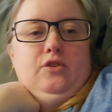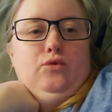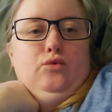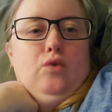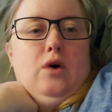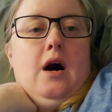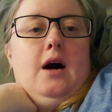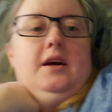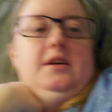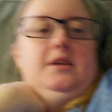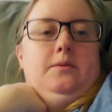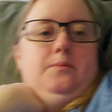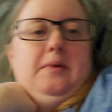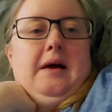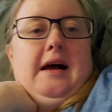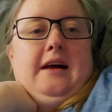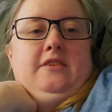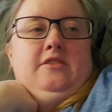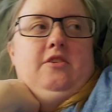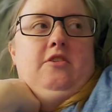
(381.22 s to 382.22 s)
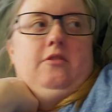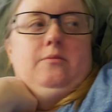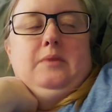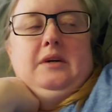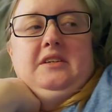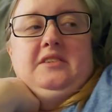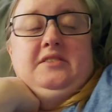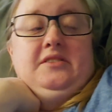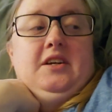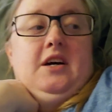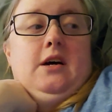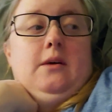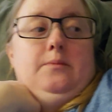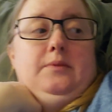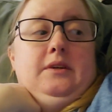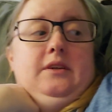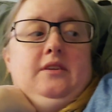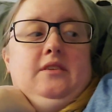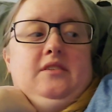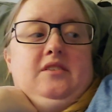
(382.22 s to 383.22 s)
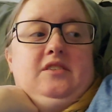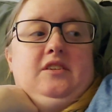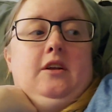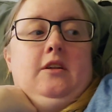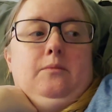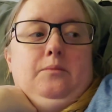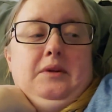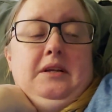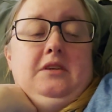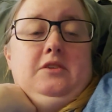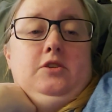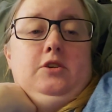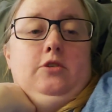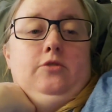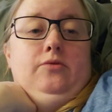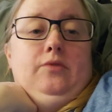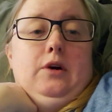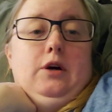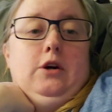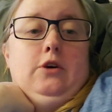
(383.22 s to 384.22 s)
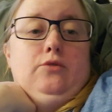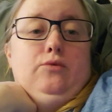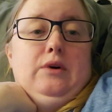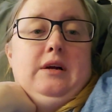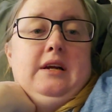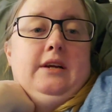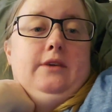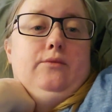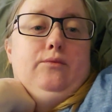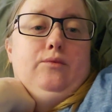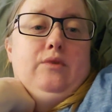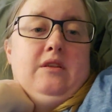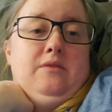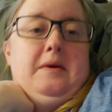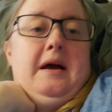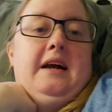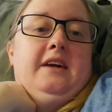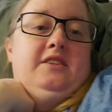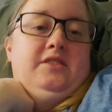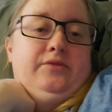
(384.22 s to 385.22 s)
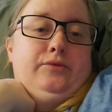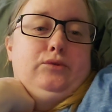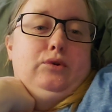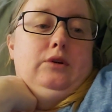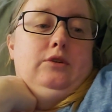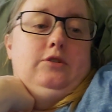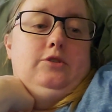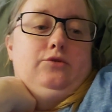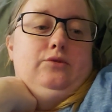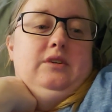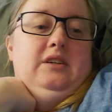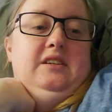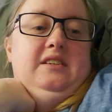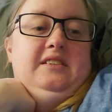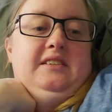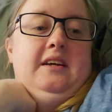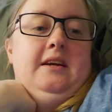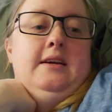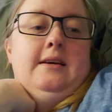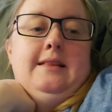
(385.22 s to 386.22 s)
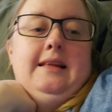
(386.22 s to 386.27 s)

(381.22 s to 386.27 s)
the walk back to the bus stop is a bit too far away with bags of groceries